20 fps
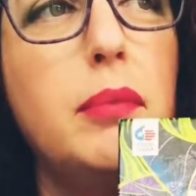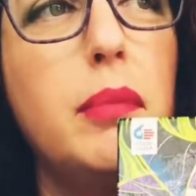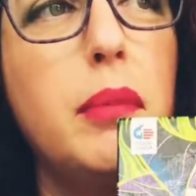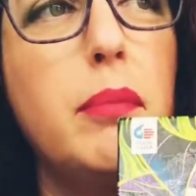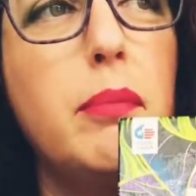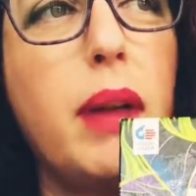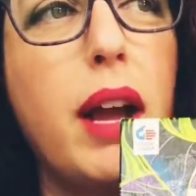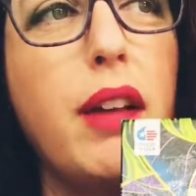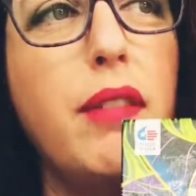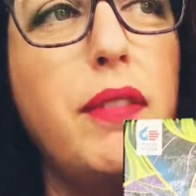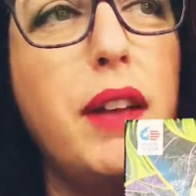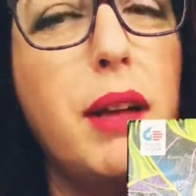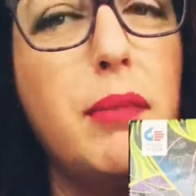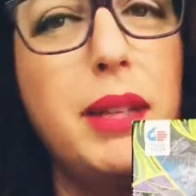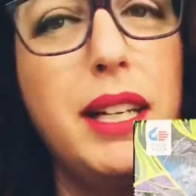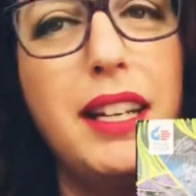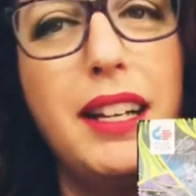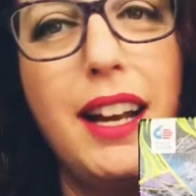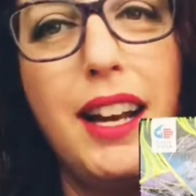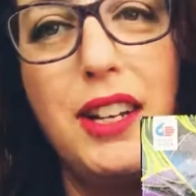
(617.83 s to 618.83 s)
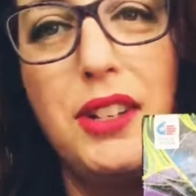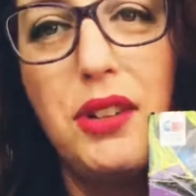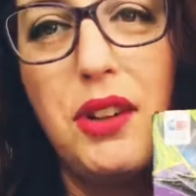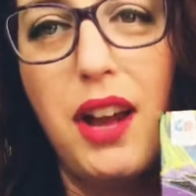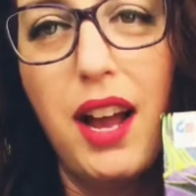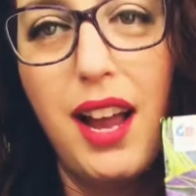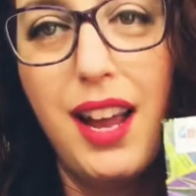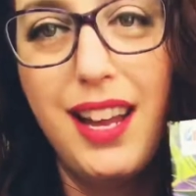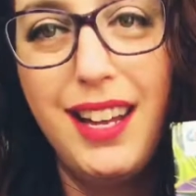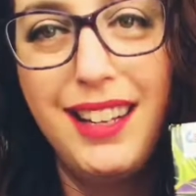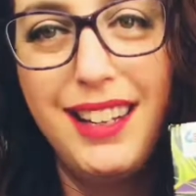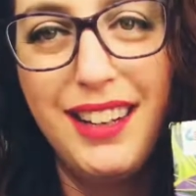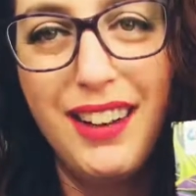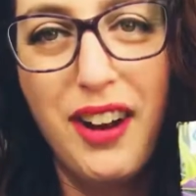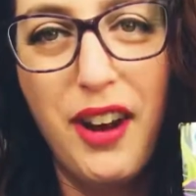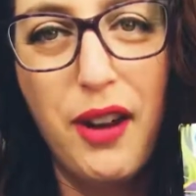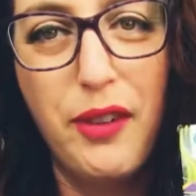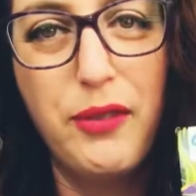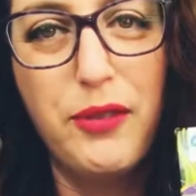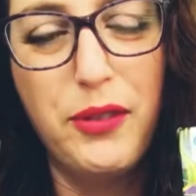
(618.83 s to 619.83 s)
my family and I tried
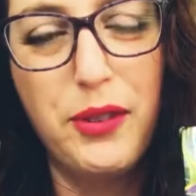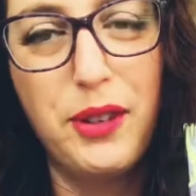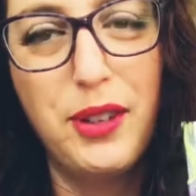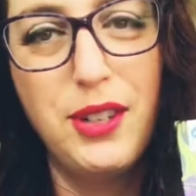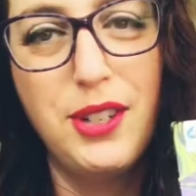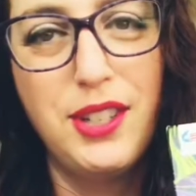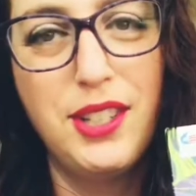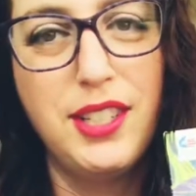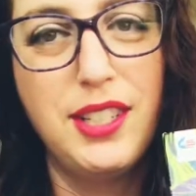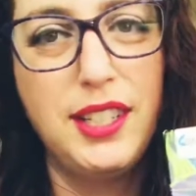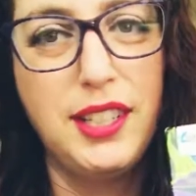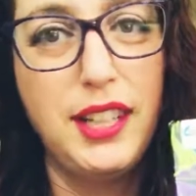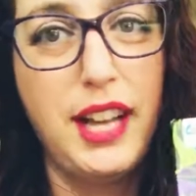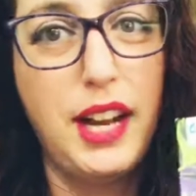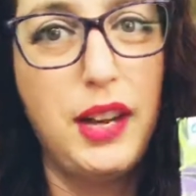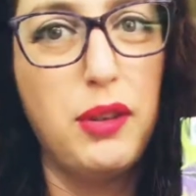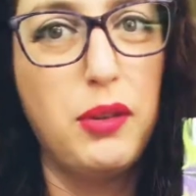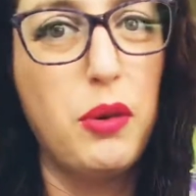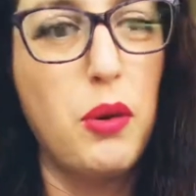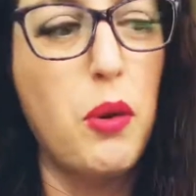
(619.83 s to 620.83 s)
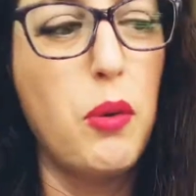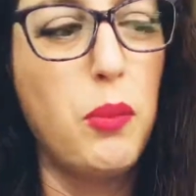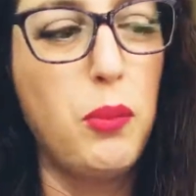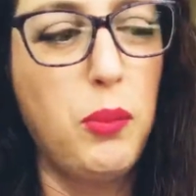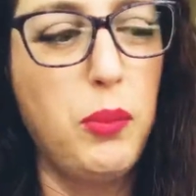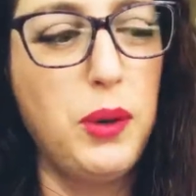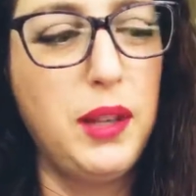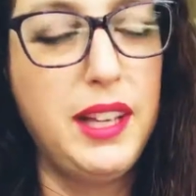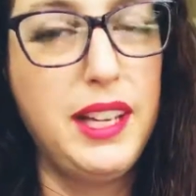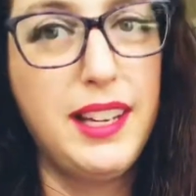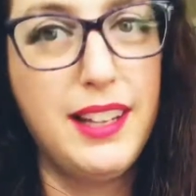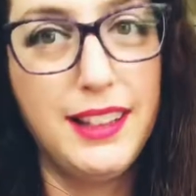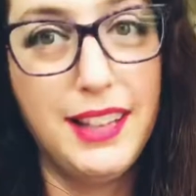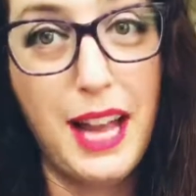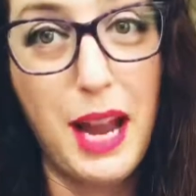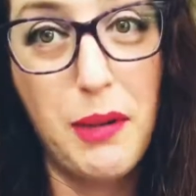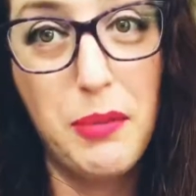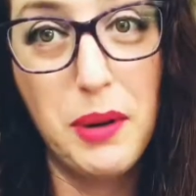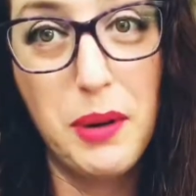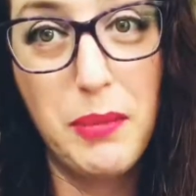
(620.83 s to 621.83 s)
our first like really
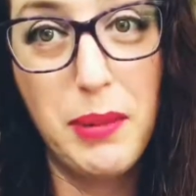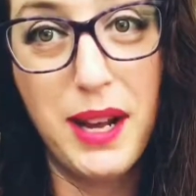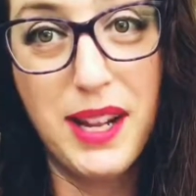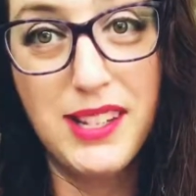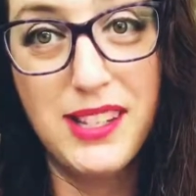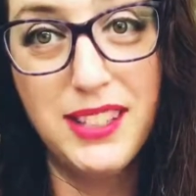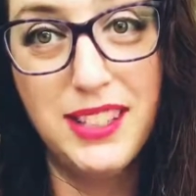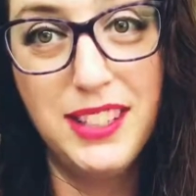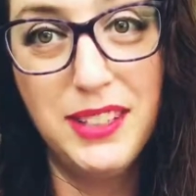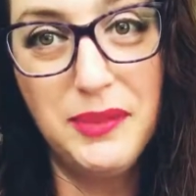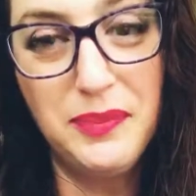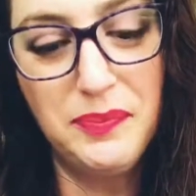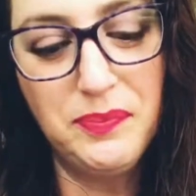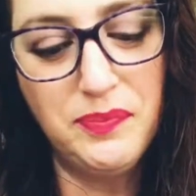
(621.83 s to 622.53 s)
elaborate puzzle,